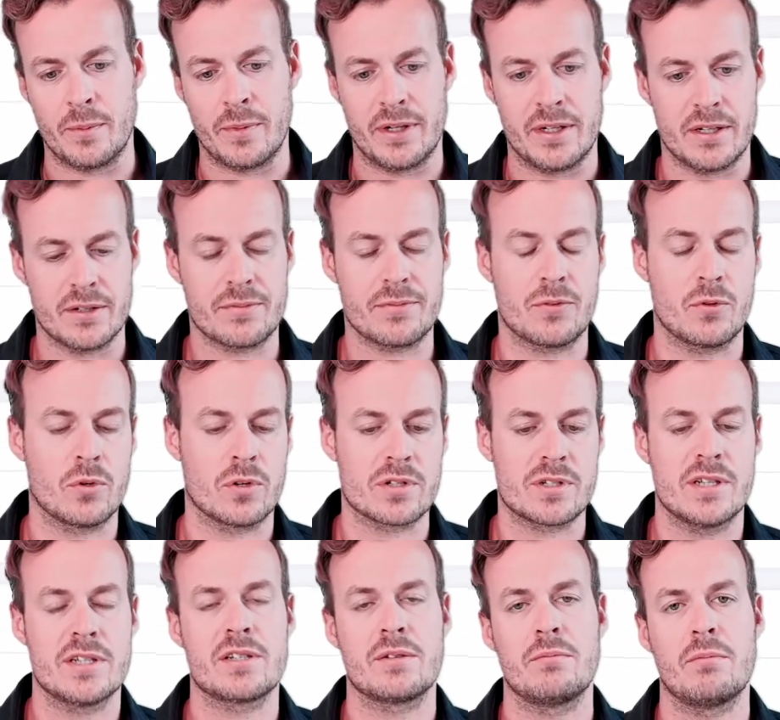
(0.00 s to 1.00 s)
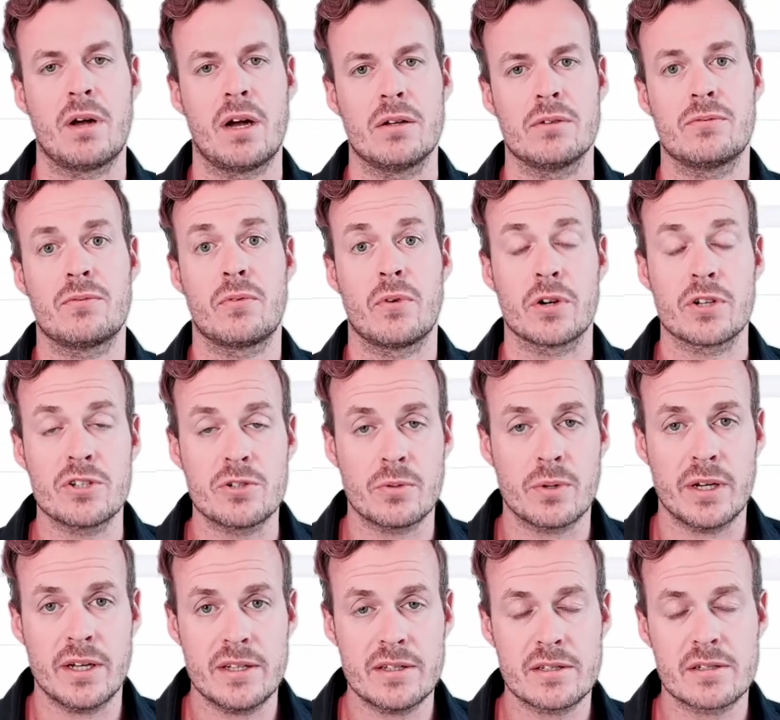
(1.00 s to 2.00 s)
And of course, this amount
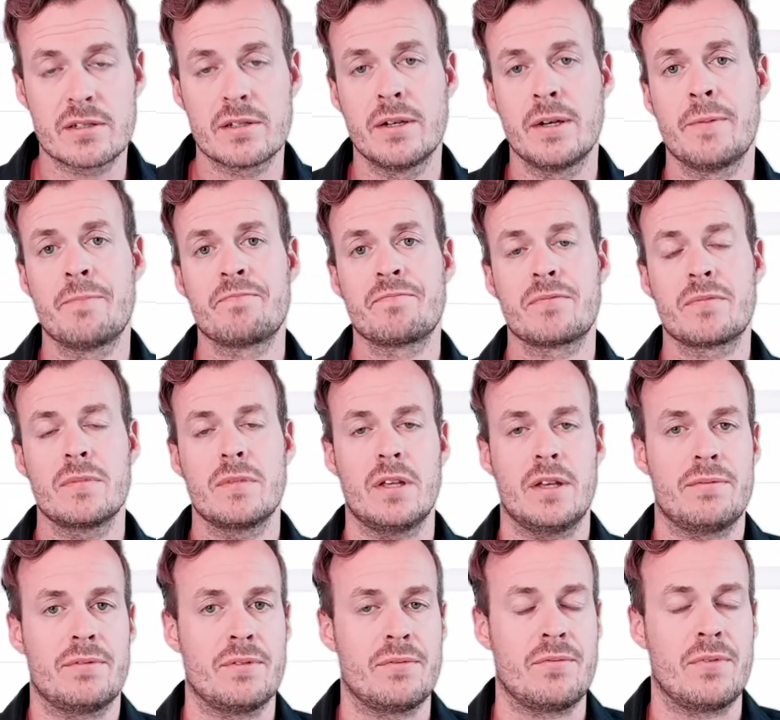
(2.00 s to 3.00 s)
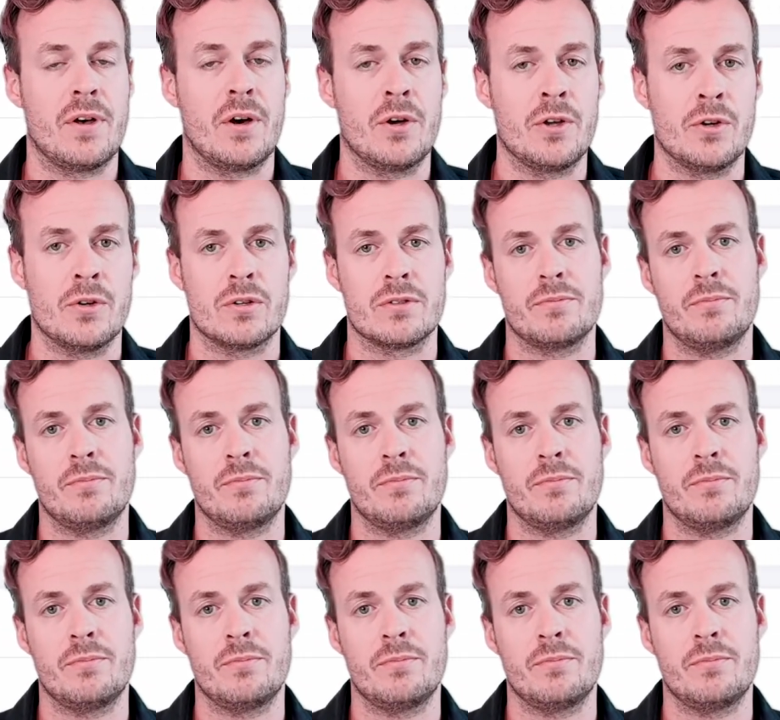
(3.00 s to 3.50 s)
fluctuates. If the value of